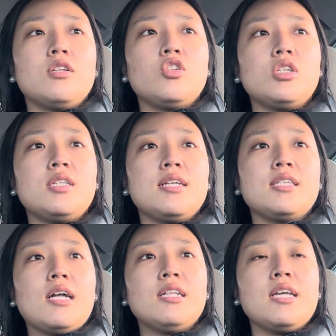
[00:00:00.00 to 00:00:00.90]
Just that
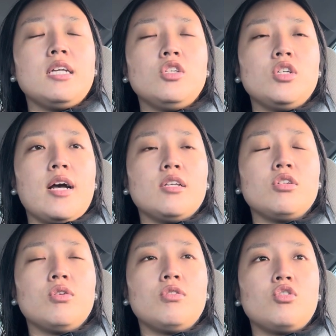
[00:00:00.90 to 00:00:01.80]
Sundays she has
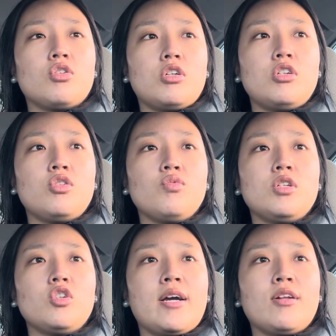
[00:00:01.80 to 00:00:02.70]
to go to church,
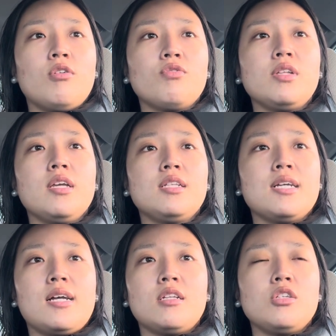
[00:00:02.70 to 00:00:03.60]
which I don't really
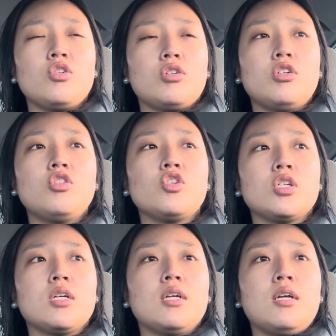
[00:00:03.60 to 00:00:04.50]
attend church.
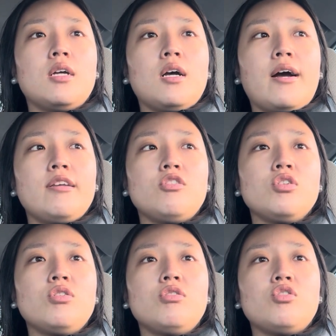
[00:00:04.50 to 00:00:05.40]
I used
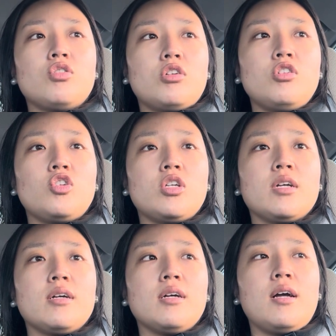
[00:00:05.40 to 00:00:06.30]
to go to church,
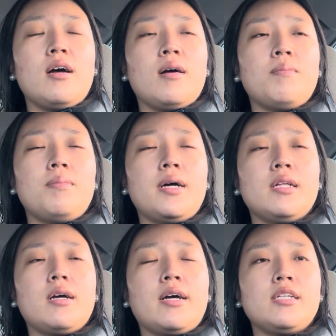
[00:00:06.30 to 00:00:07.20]

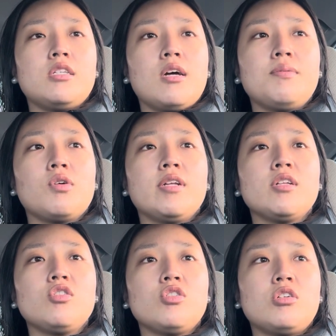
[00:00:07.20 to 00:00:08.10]
but I stopped going
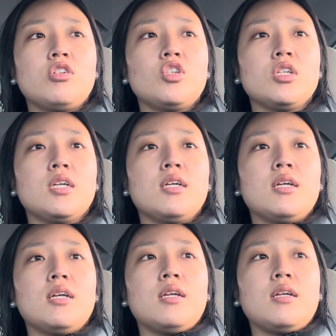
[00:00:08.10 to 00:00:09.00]
to church.
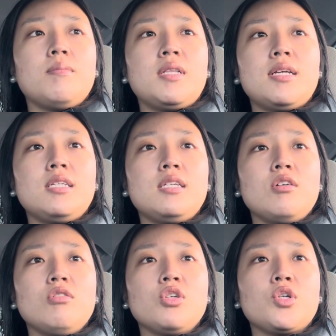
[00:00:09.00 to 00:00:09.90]
But this is
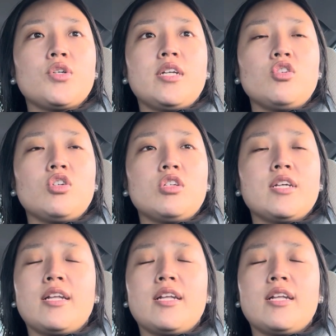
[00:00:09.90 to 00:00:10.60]
also Korean church.